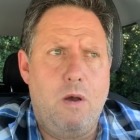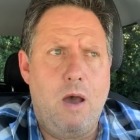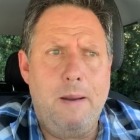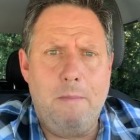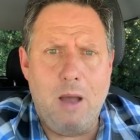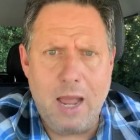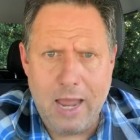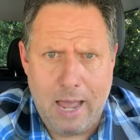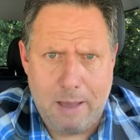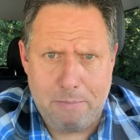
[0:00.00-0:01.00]
on my
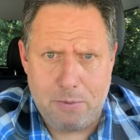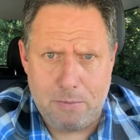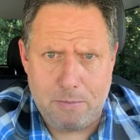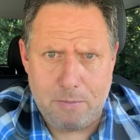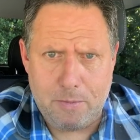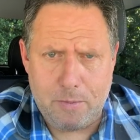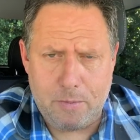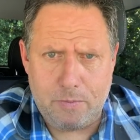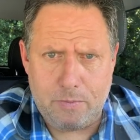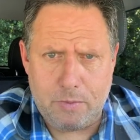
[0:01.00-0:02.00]
app,
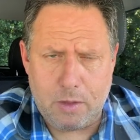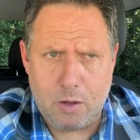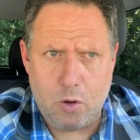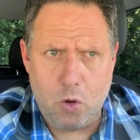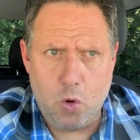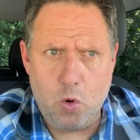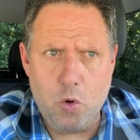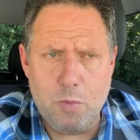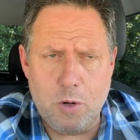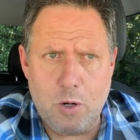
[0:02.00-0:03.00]

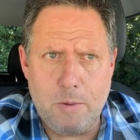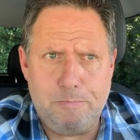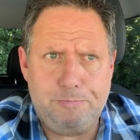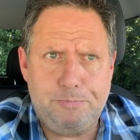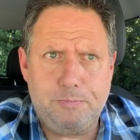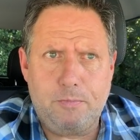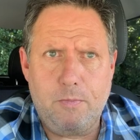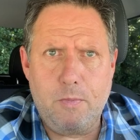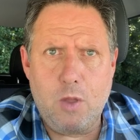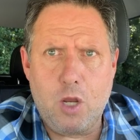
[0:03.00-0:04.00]
Uber
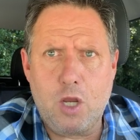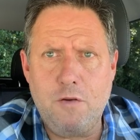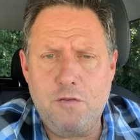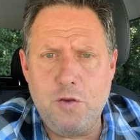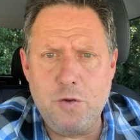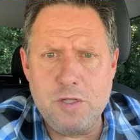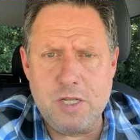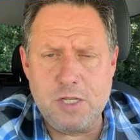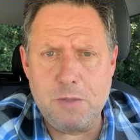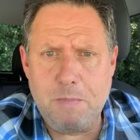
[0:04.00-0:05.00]

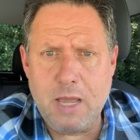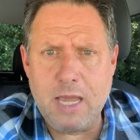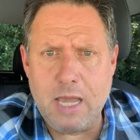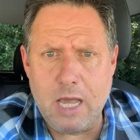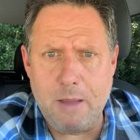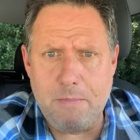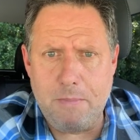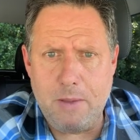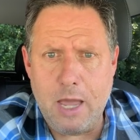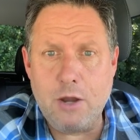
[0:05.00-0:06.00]
confuses picking up
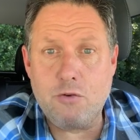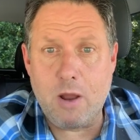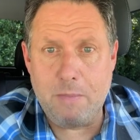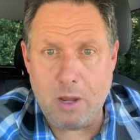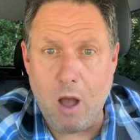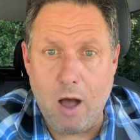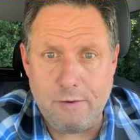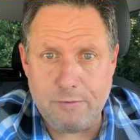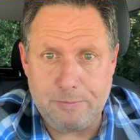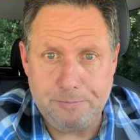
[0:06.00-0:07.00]
and dropping
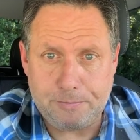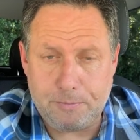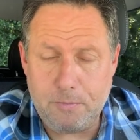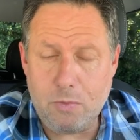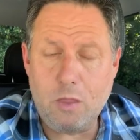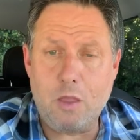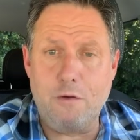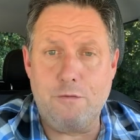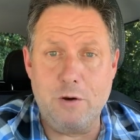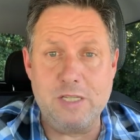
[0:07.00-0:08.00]
off.
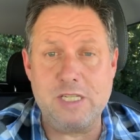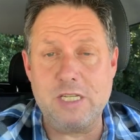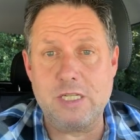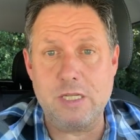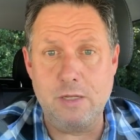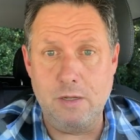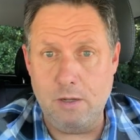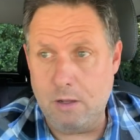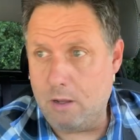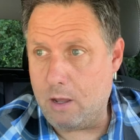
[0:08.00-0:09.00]
For instance,
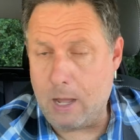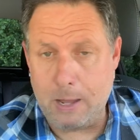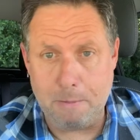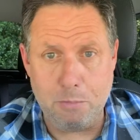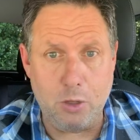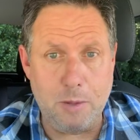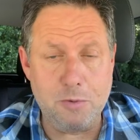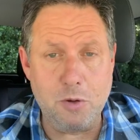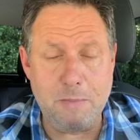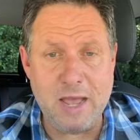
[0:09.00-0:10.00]
I pull up
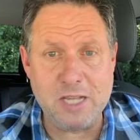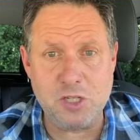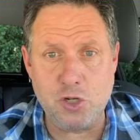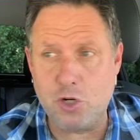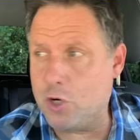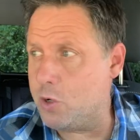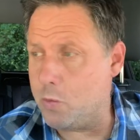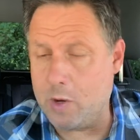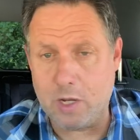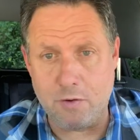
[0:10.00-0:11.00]
to a passenger,
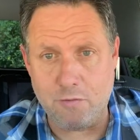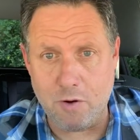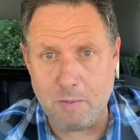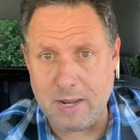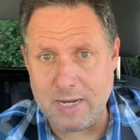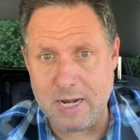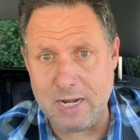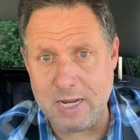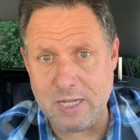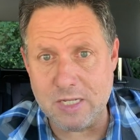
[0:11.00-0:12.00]
we confirm
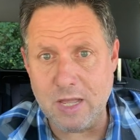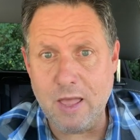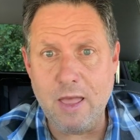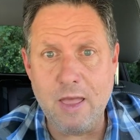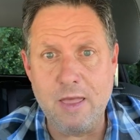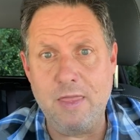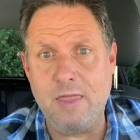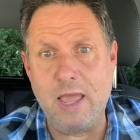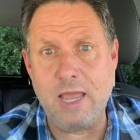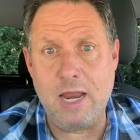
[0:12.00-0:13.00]
identities,
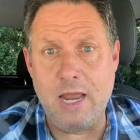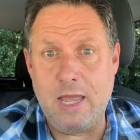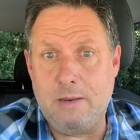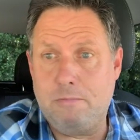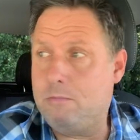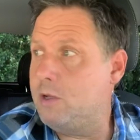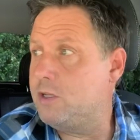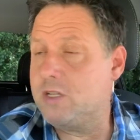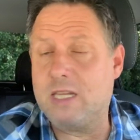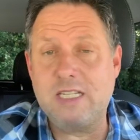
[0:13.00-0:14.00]
they get in.
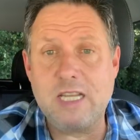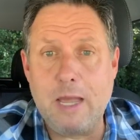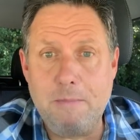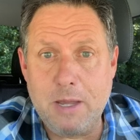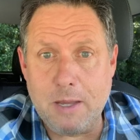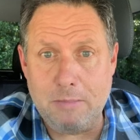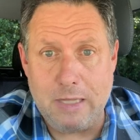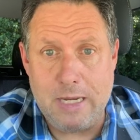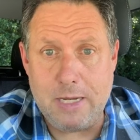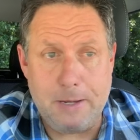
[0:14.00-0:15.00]
So let's say I pick up
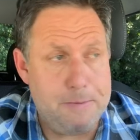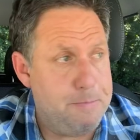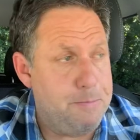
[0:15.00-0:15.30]
Linda.